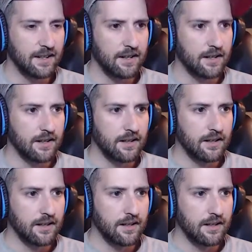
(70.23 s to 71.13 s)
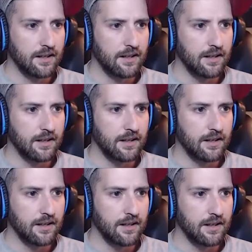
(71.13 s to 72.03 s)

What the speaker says: [no speech]